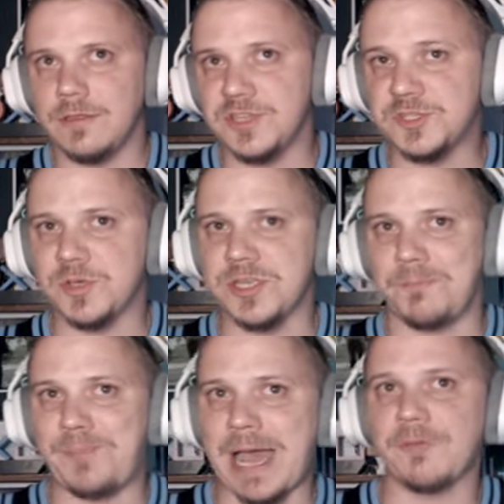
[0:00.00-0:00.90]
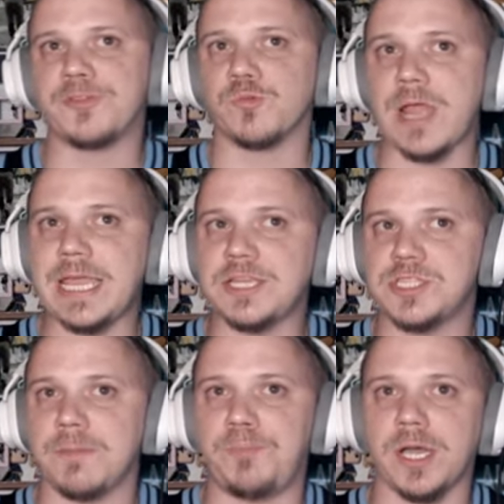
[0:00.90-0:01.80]
This was about the range
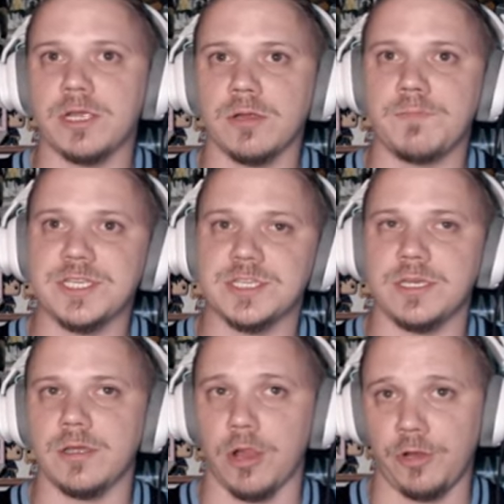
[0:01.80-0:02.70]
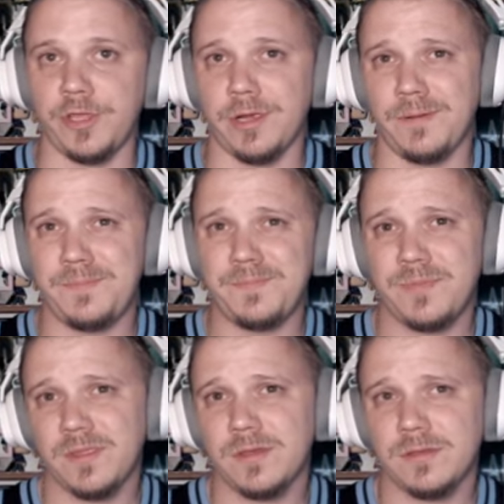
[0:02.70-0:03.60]
that Butker missed it earlier,
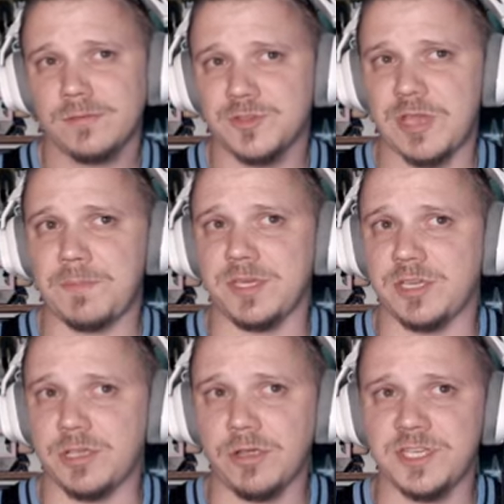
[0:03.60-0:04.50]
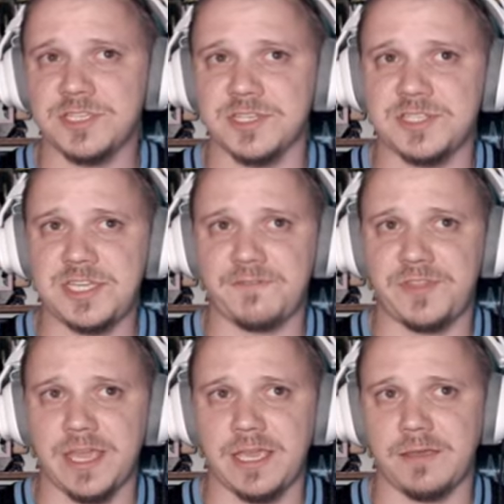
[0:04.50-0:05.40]
so I'd be curious to see if
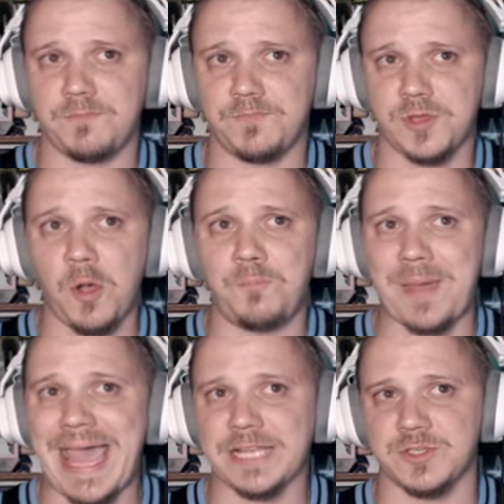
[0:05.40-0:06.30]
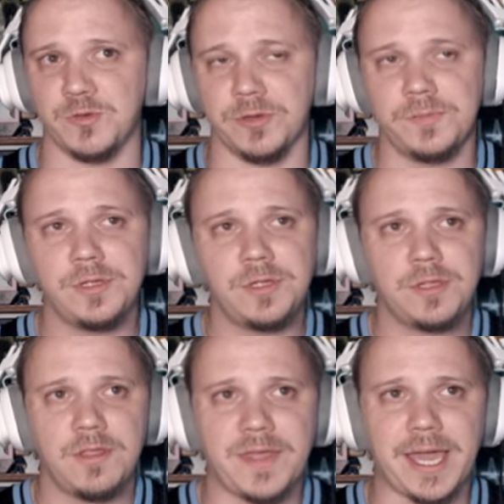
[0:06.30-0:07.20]
they go back to him.
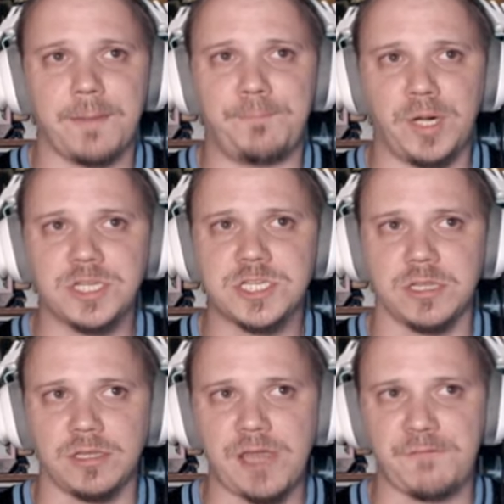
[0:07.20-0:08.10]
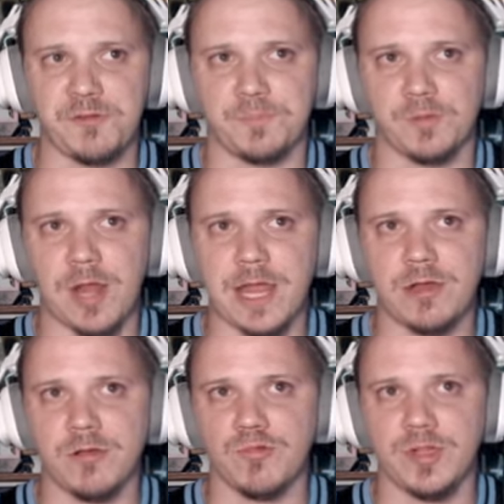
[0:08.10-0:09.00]
They got a bunch to the left with
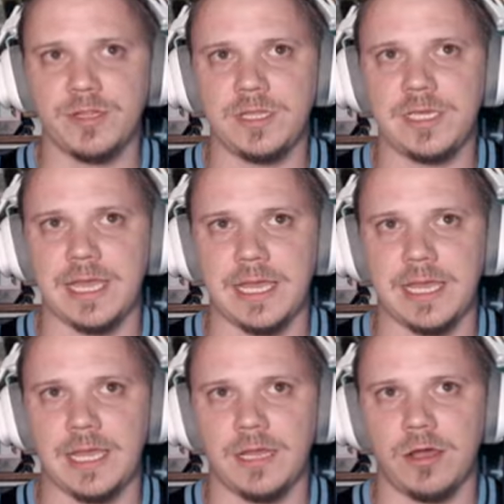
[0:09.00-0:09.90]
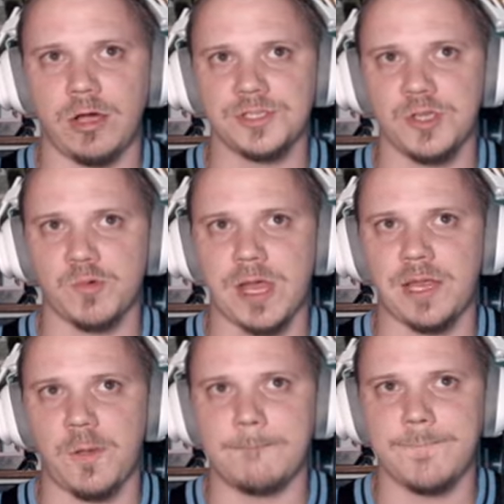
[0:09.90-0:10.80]
Breiner, Ridley, and also
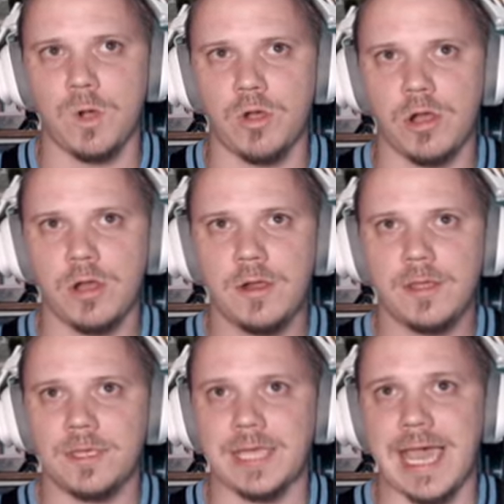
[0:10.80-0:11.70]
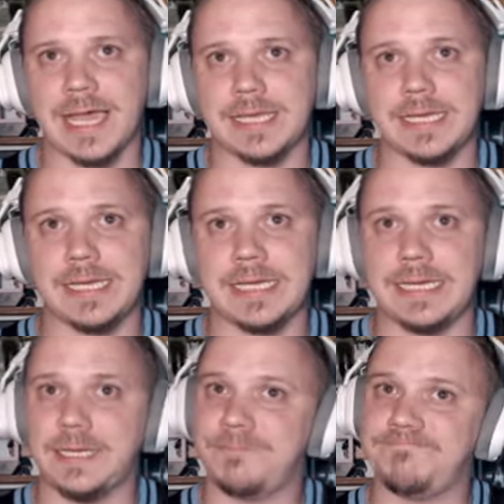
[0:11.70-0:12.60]
Rondale Moore.
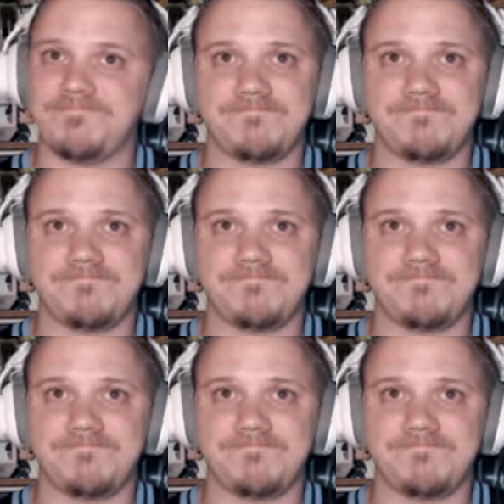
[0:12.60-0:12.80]
Yakin.